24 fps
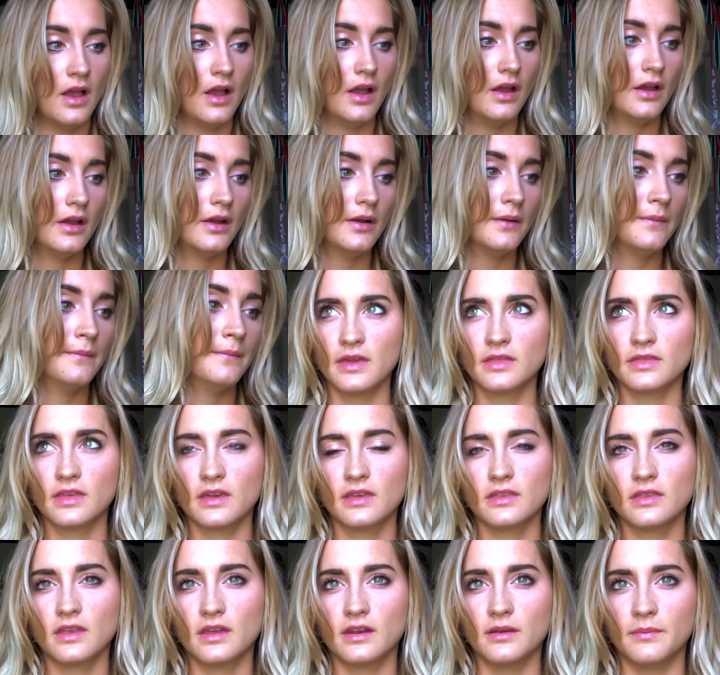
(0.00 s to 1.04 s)
The main
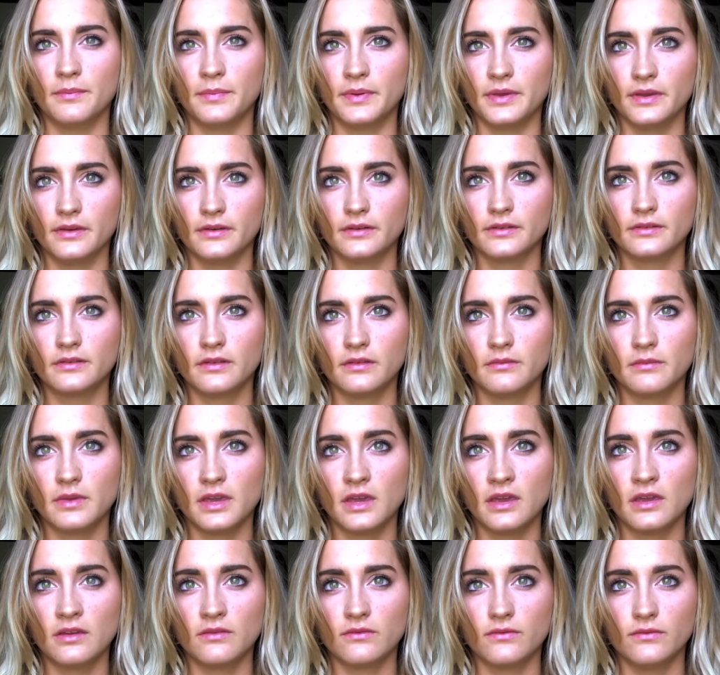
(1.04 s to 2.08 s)
thing that appealed to
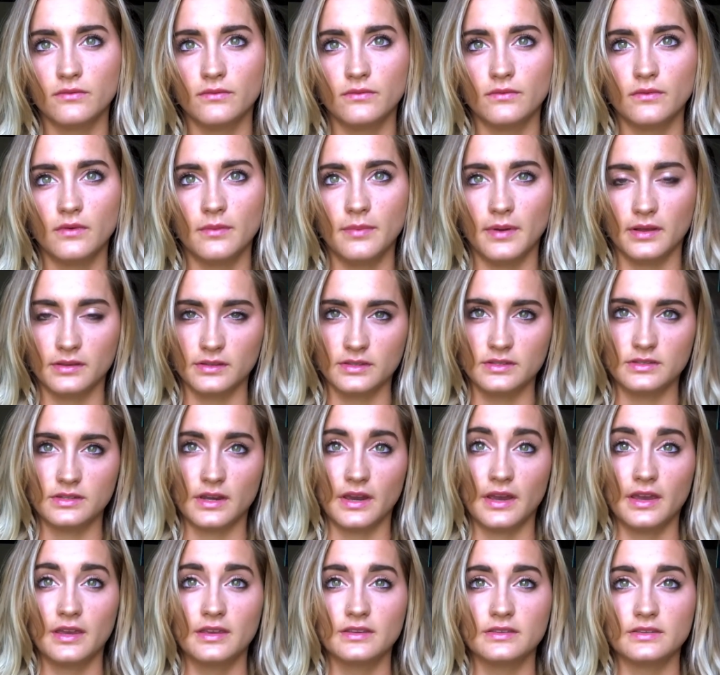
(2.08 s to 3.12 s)
me about this
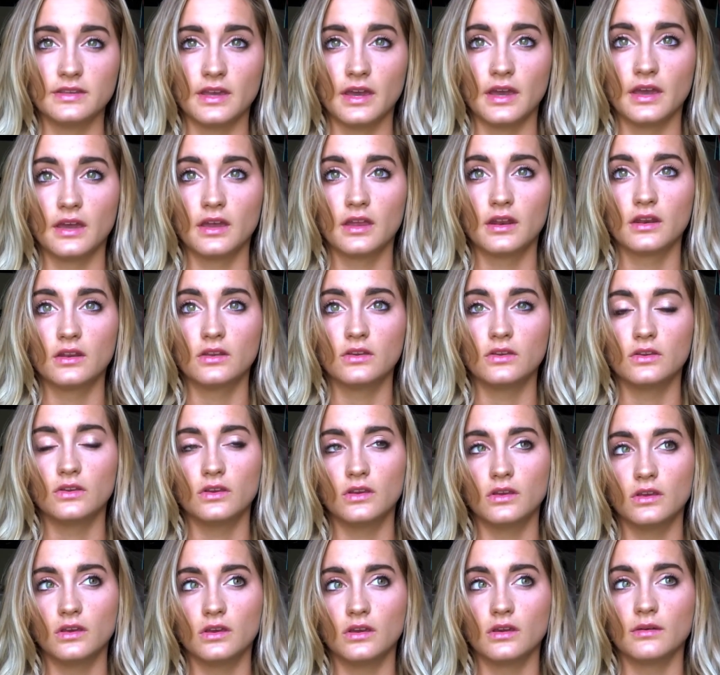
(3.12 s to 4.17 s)
diet is that
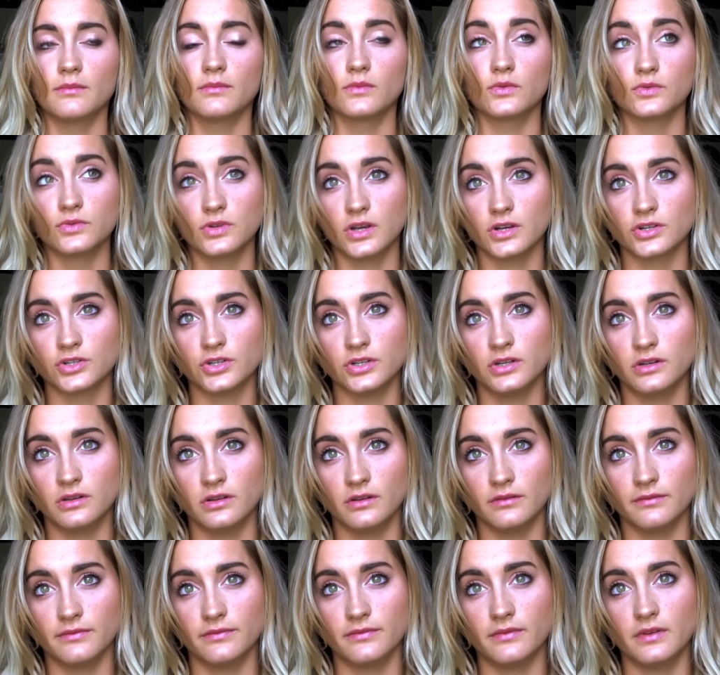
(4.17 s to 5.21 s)
the reduction
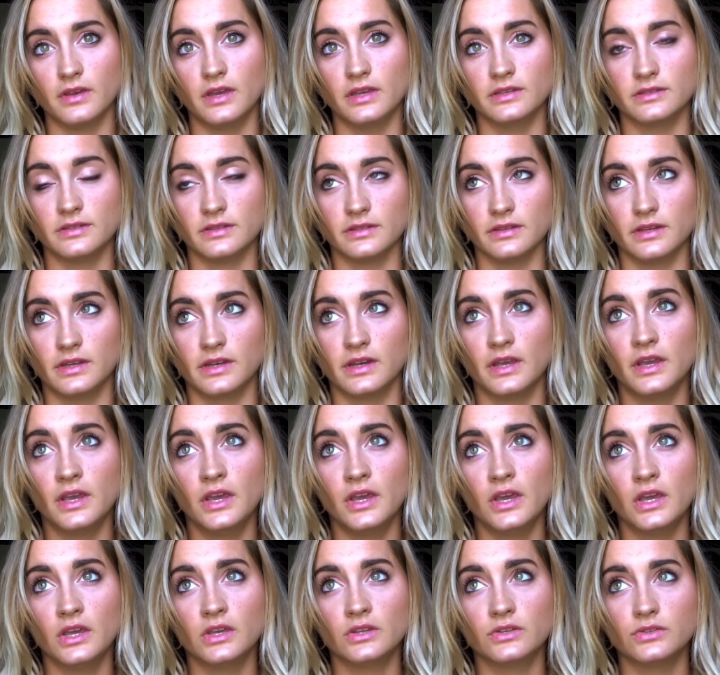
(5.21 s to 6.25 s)
of insulin.
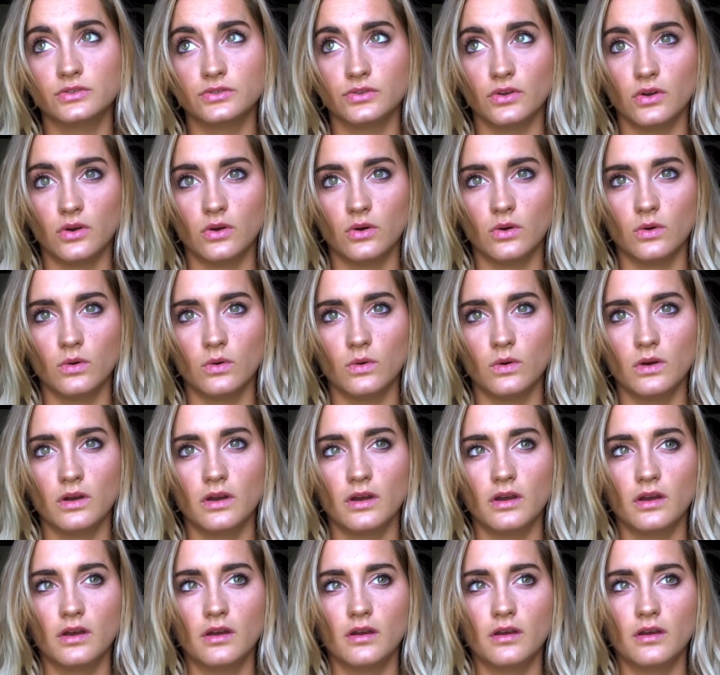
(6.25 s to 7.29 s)
So